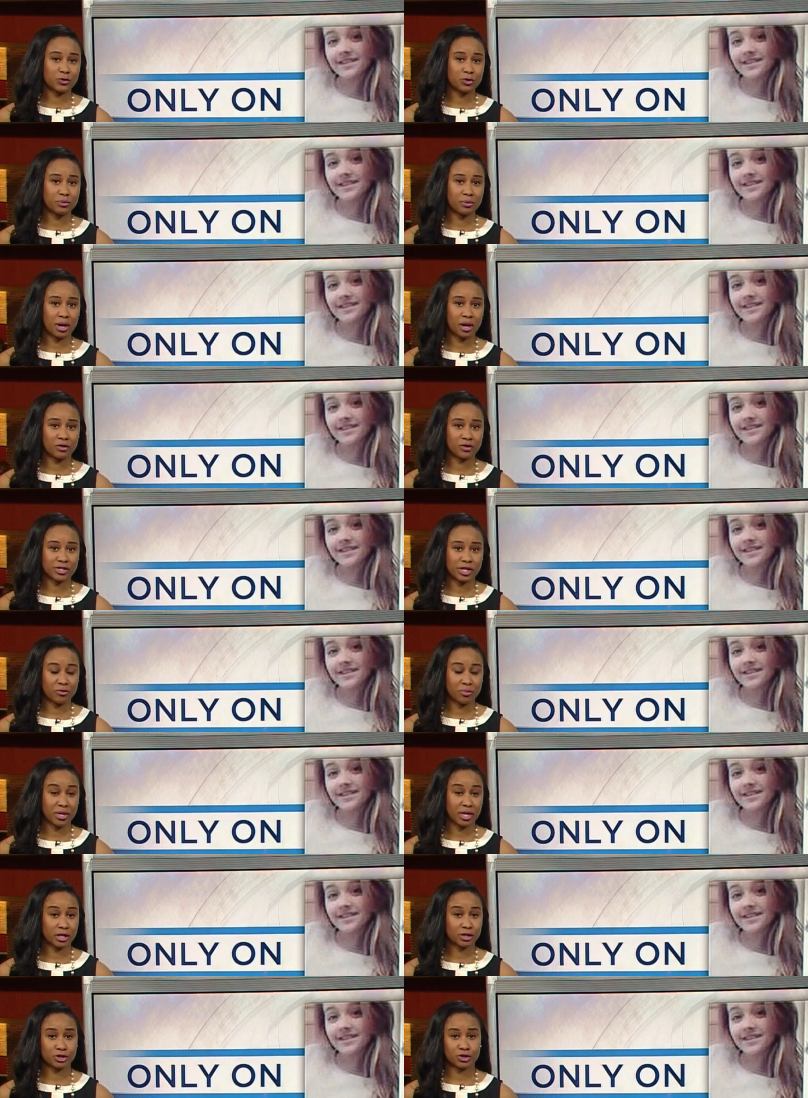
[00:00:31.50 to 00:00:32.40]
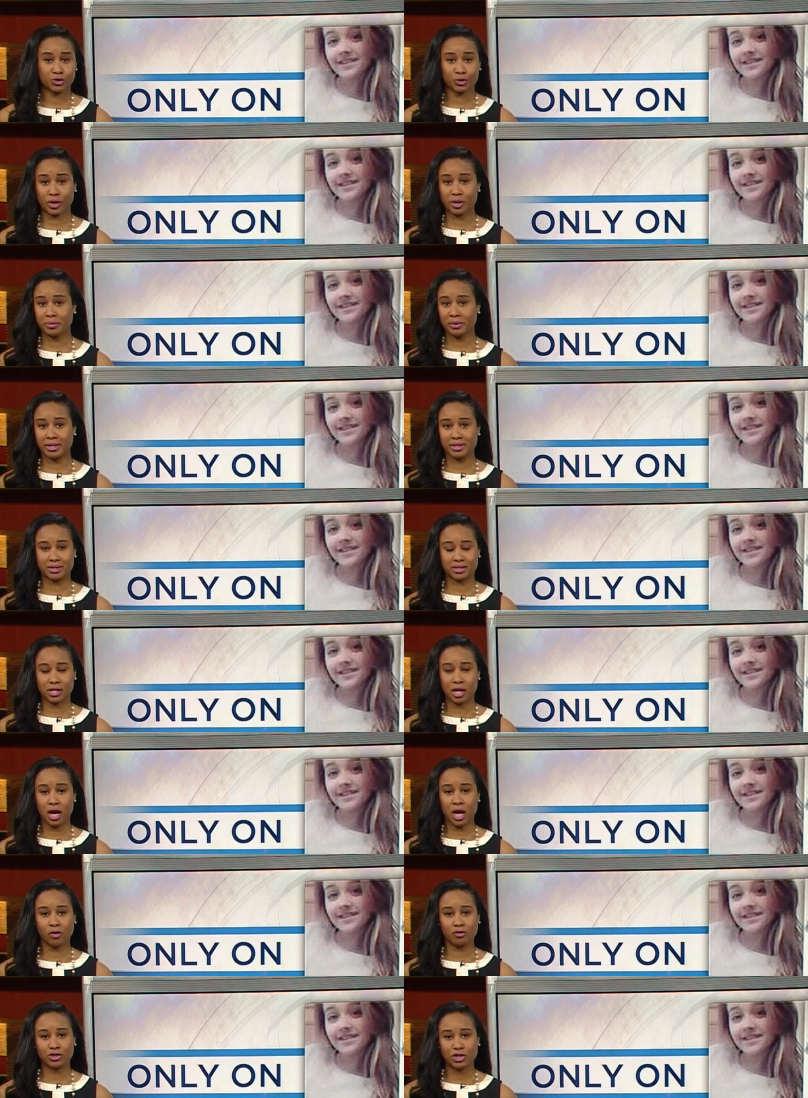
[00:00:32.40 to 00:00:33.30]
Speaker 1: few months have been extremely
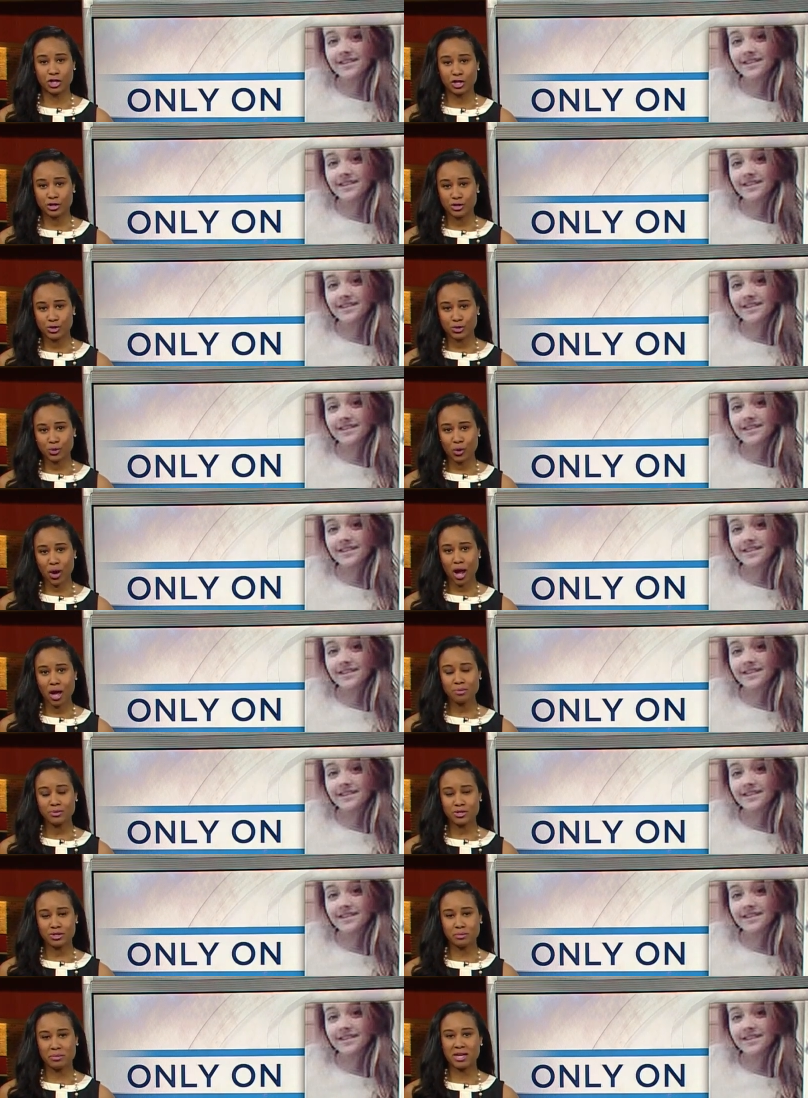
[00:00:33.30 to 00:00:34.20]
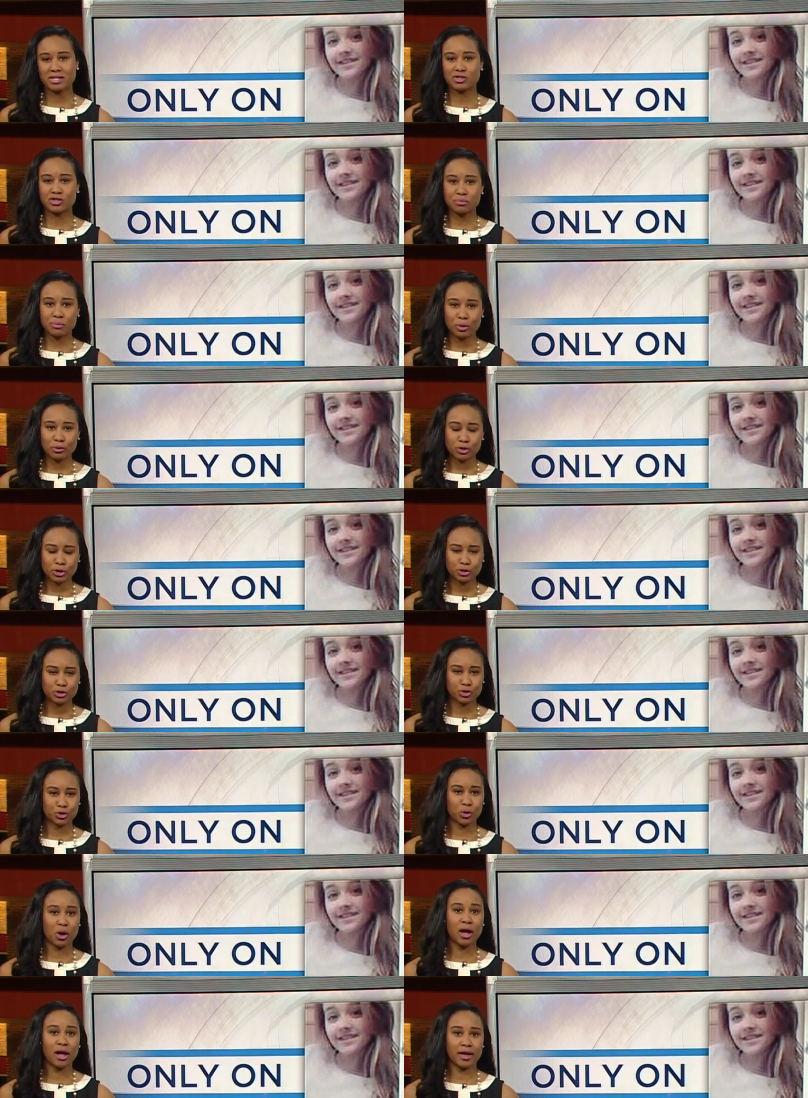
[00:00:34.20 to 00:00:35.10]
tough. She describes them as the most
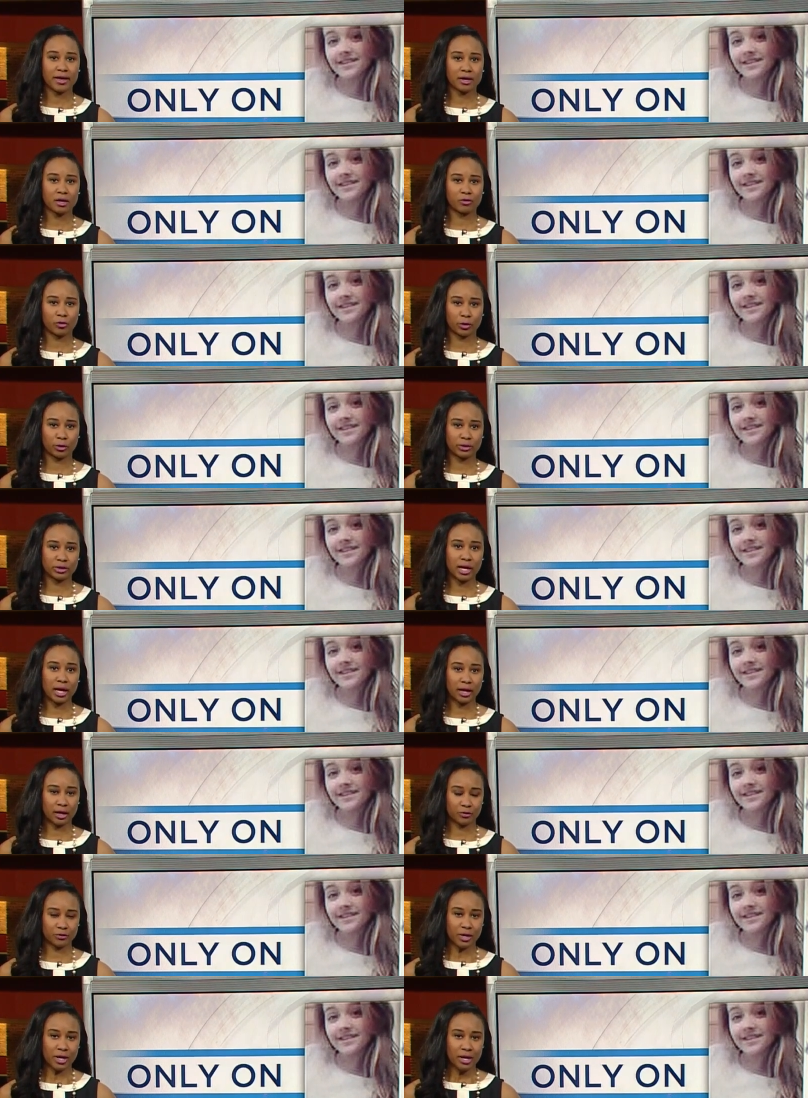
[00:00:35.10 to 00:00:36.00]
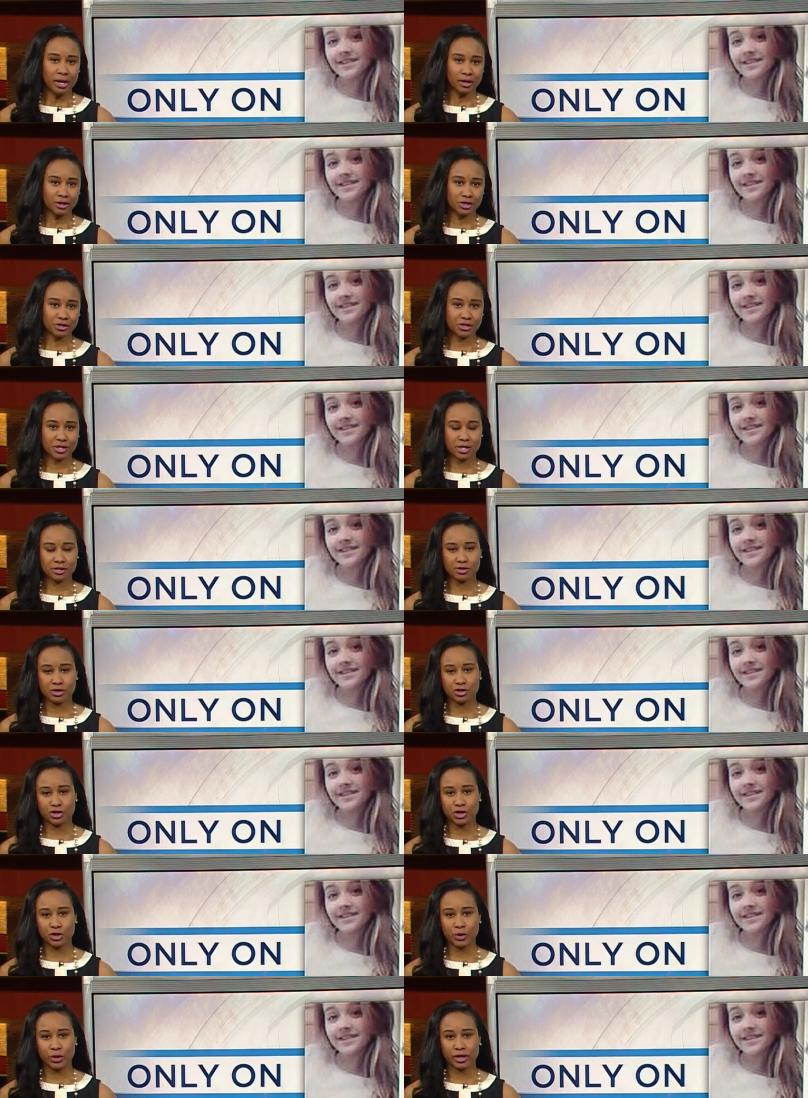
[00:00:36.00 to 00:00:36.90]
trying of her life. She says the
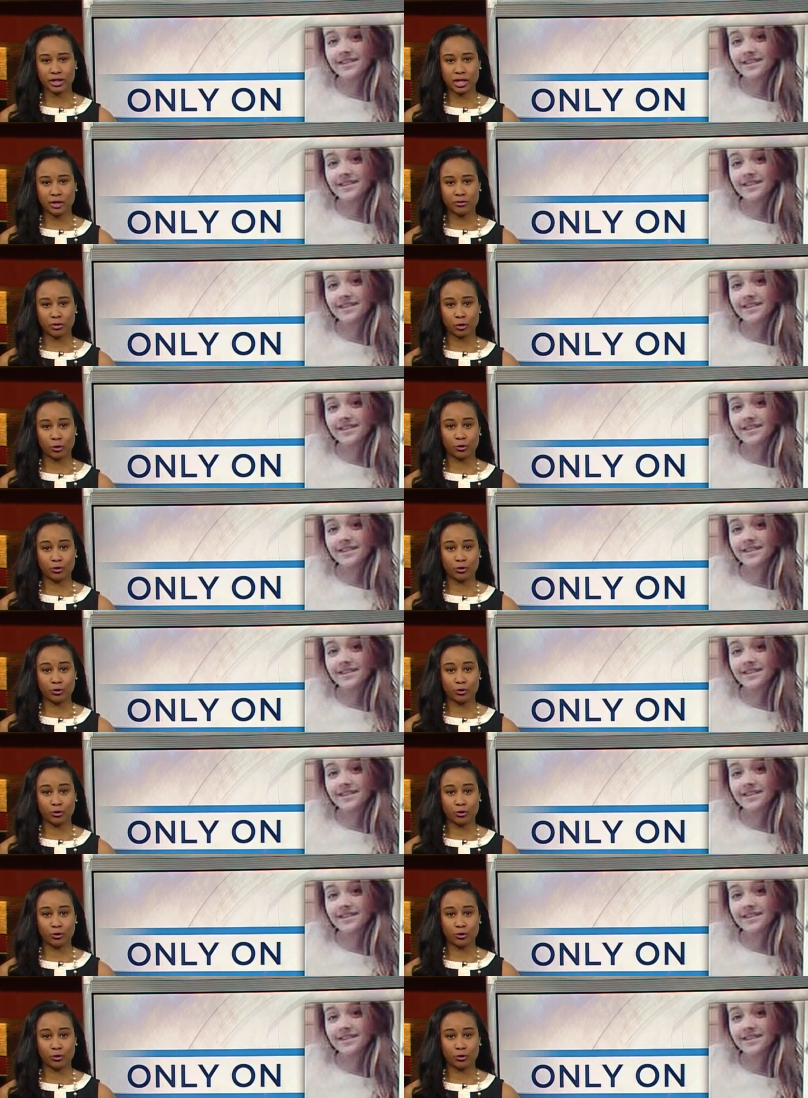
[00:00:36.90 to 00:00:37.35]
shooting left her